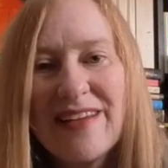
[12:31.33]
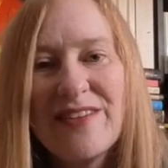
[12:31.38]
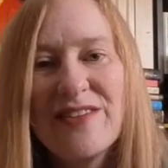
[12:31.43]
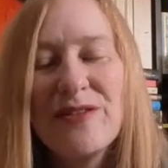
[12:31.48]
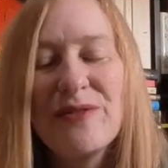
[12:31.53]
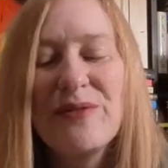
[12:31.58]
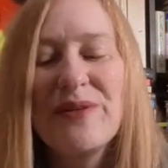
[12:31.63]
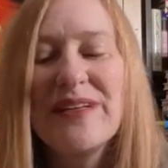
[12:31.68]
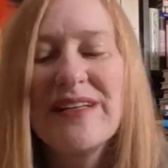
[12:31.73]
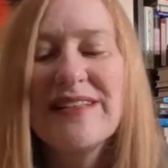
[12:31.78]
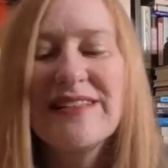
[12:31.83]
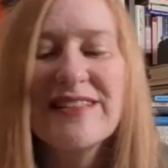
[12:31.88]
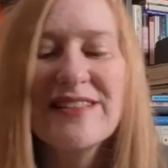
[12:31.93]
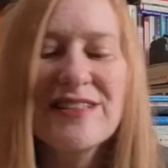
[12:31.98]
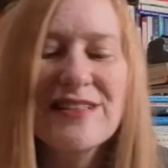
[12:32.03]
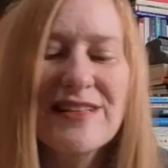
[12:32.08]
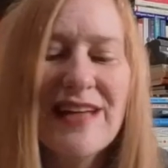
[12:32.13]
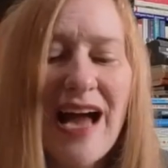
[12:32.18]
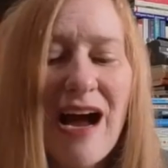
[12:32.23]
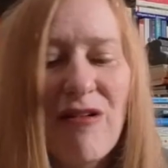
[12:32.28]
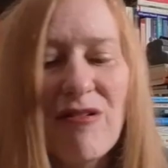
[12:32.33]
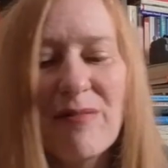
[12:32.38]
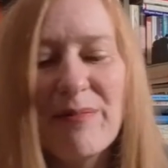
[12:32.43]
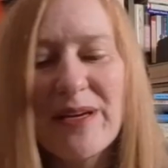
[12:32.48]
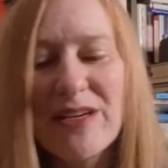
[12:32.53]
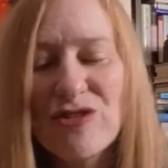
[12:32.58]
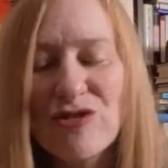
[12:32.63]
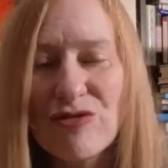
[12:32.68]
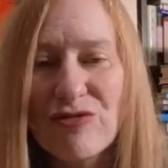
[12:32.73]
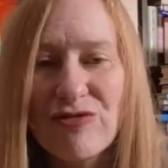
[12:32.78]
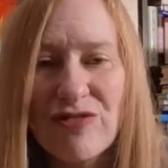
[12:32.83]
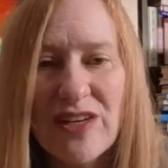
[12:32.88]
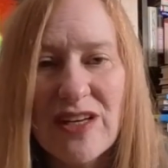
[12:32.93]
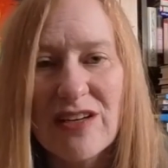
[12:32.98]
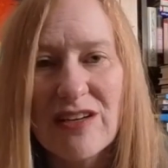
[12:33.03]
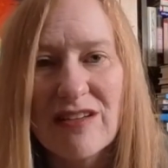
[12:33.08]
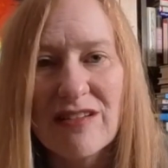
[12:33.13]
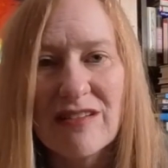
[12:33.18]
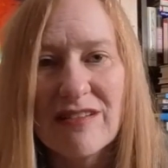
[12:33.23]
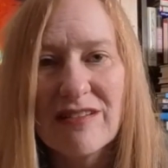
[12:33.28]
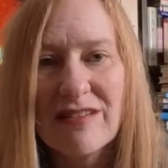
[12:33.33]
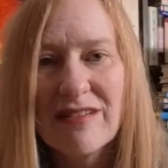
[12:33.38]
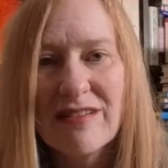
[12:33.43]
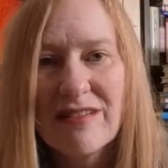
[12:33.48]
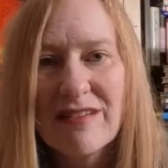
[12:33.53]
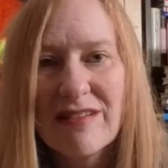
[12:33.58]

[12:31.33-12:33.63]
So in addition to how it makes you feel,